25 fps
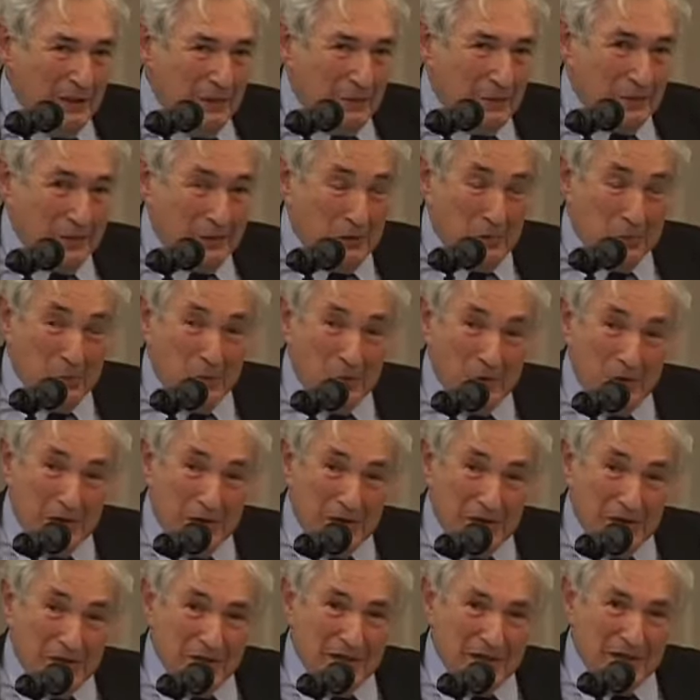But the point
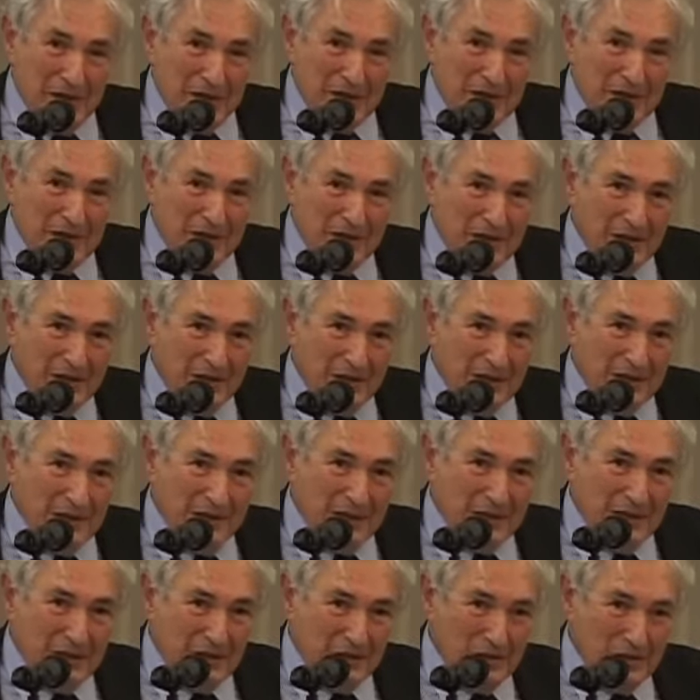is that
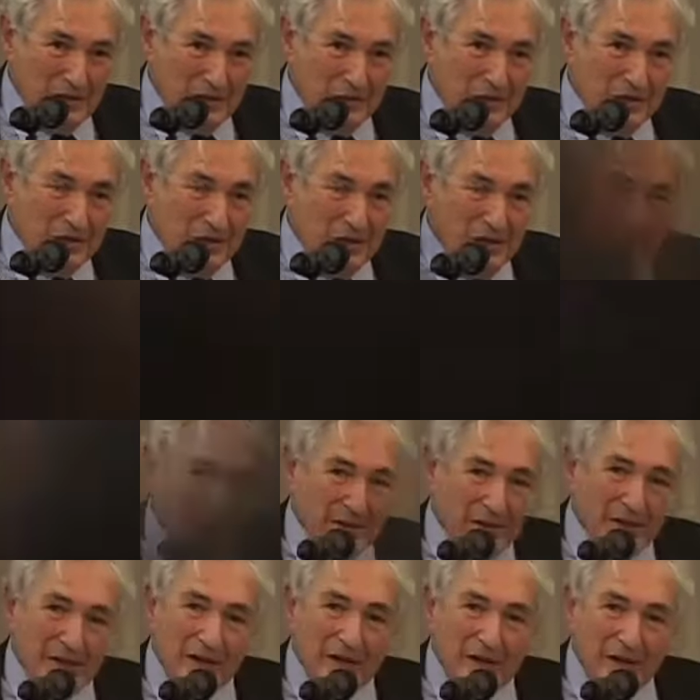you're
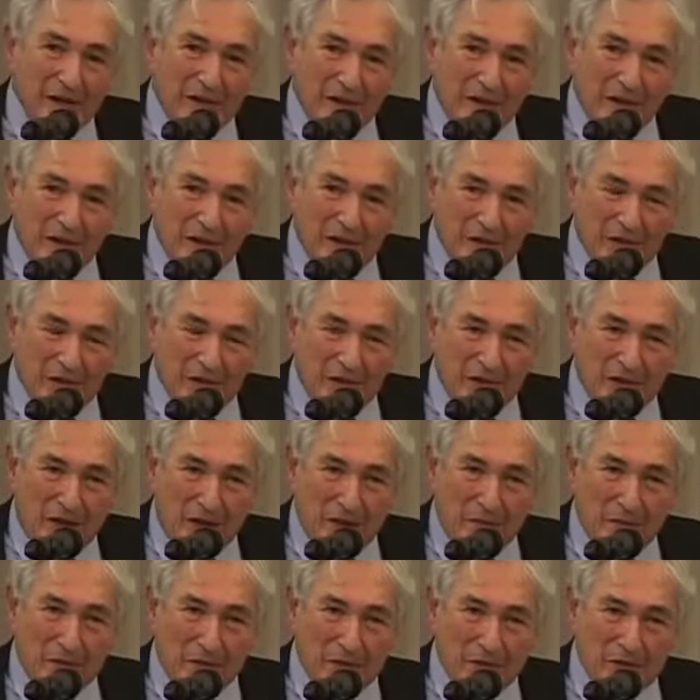here at a
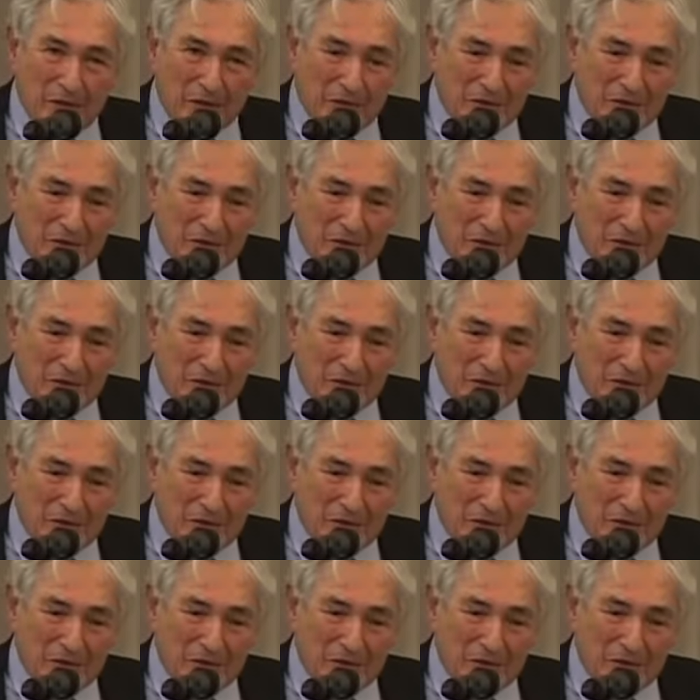time when you're